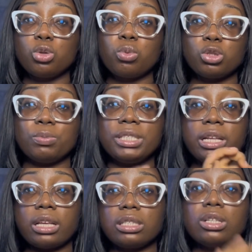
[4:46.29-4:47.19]
you don't want to be
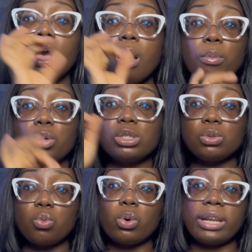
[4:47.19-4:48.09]
selecting
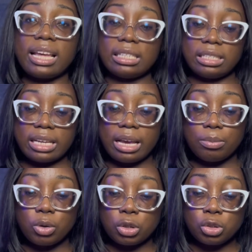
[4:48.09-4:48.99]
posting one at a
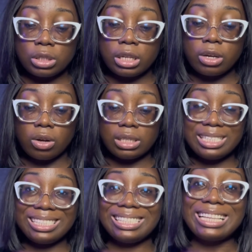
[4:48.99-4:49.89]
time, you can just click on
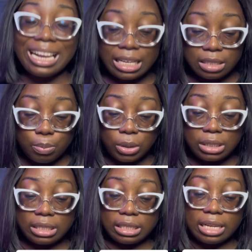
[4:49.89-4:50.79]
this select
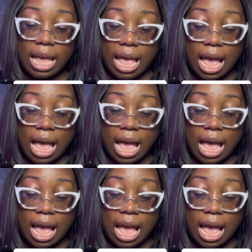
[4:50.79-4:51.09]
button,